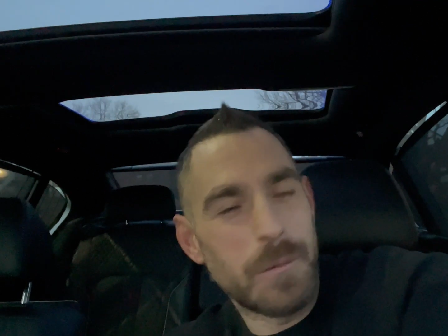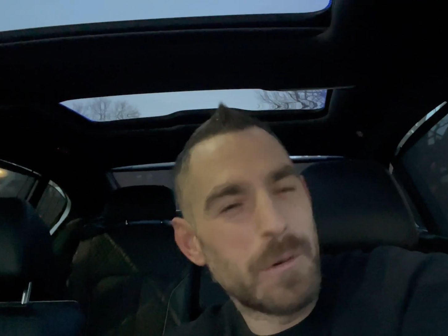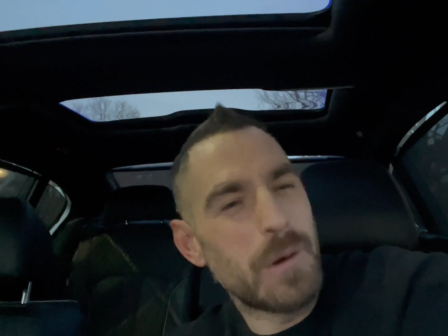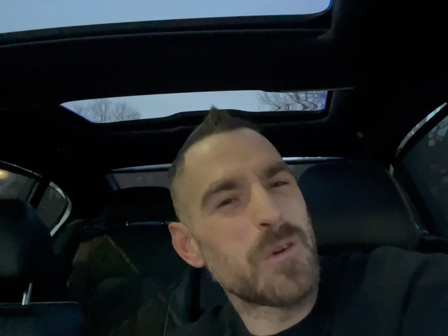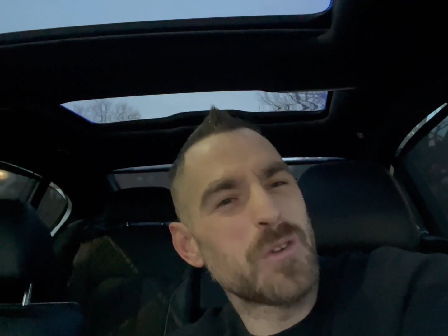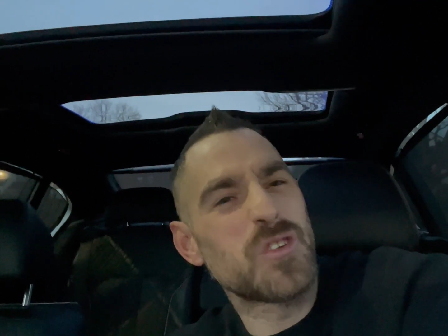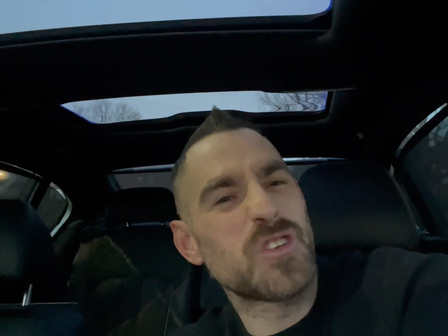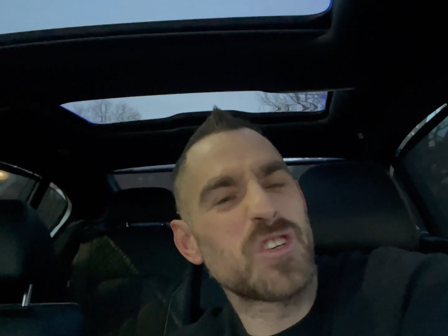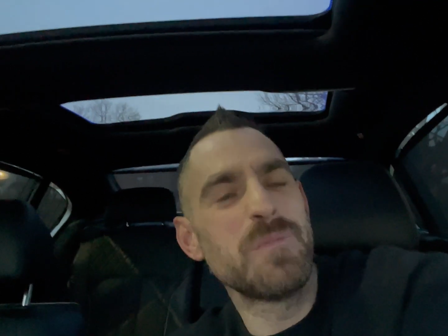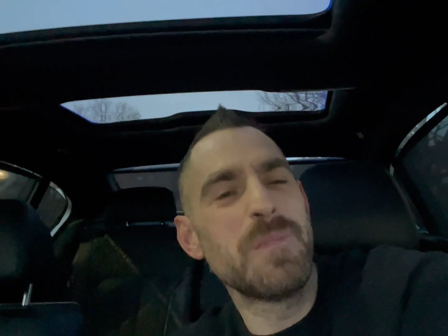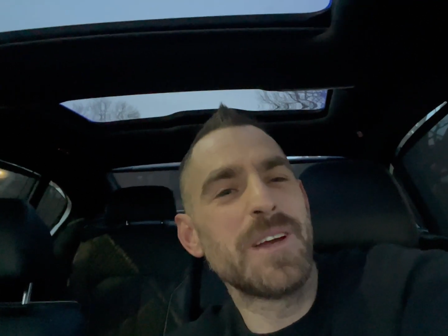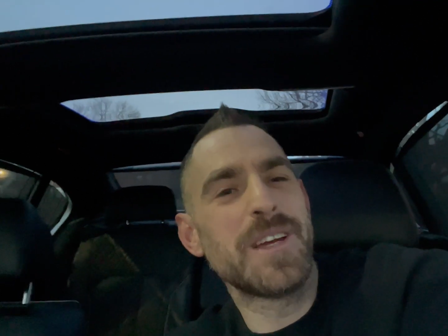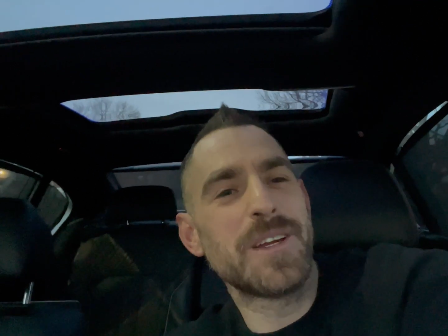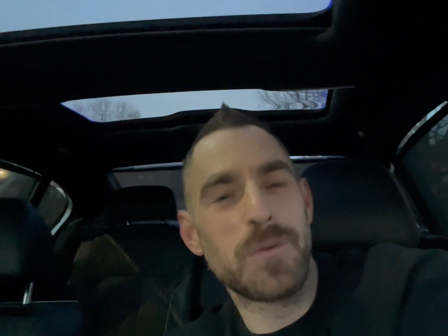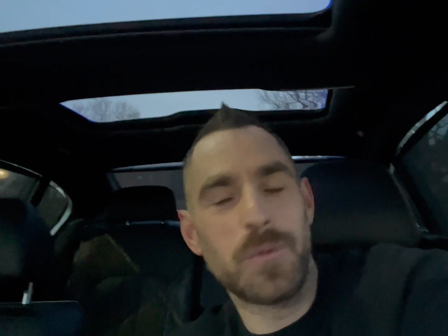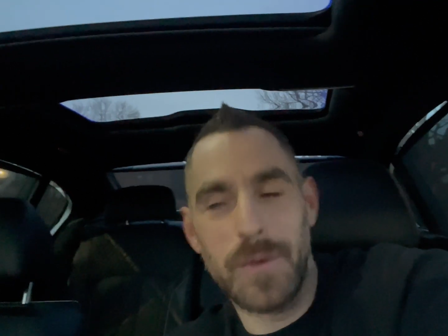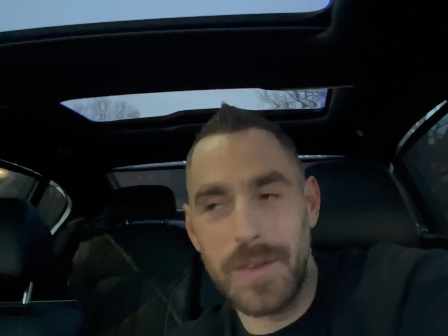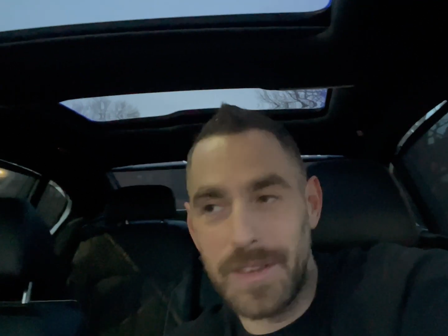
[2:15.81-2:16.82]
We were
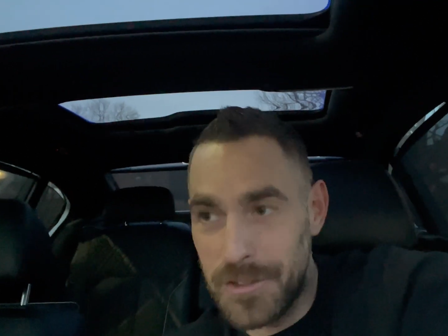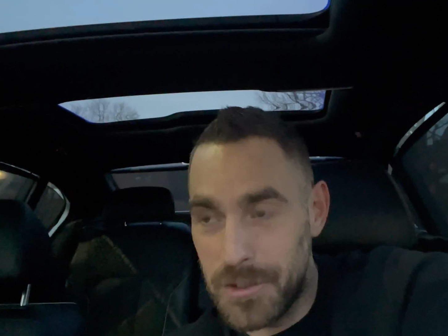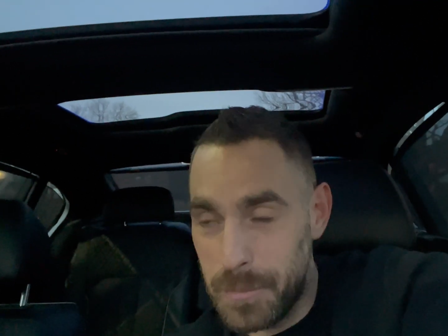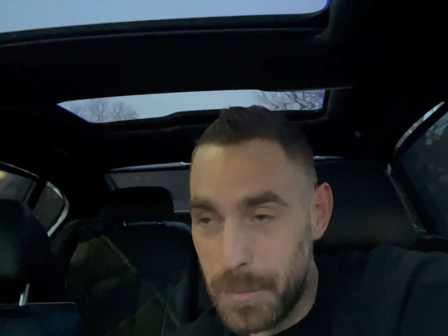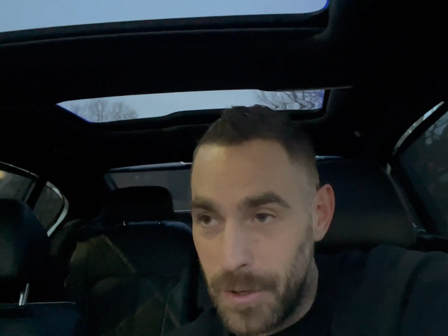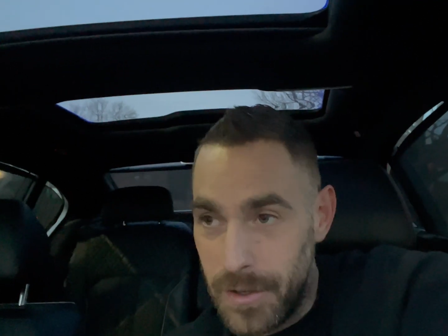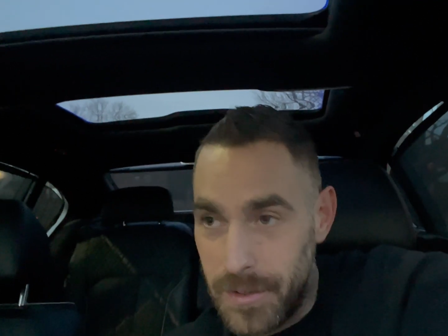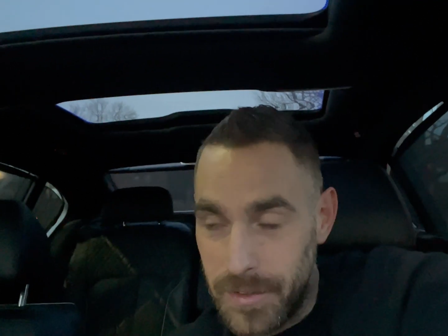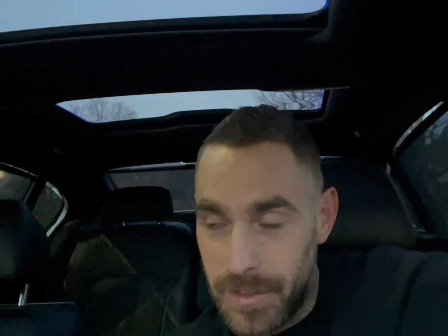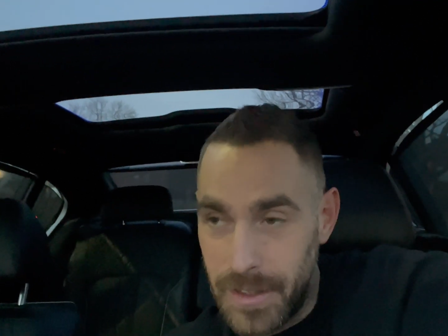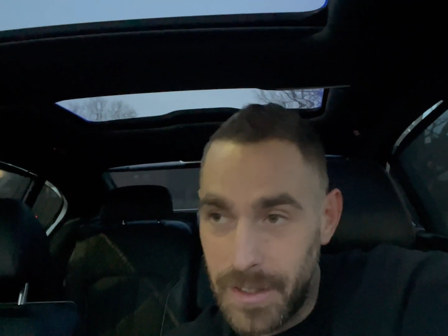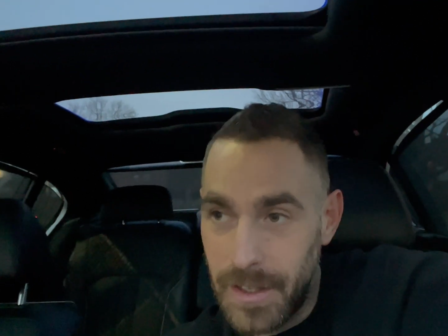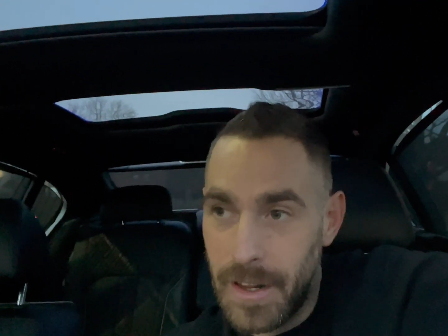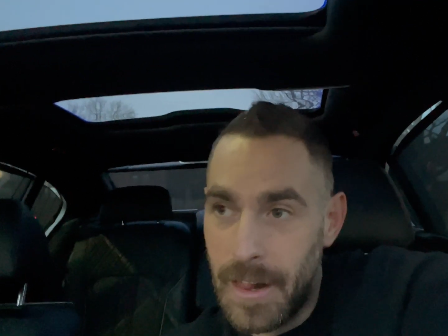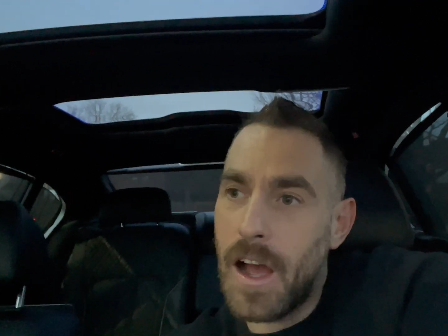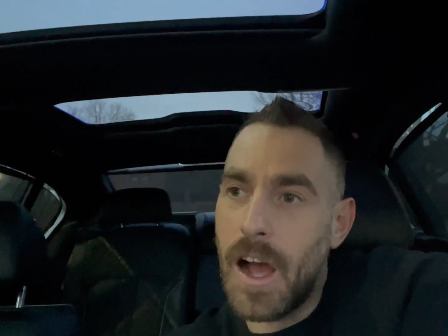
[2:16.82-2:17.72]
smitten with this person.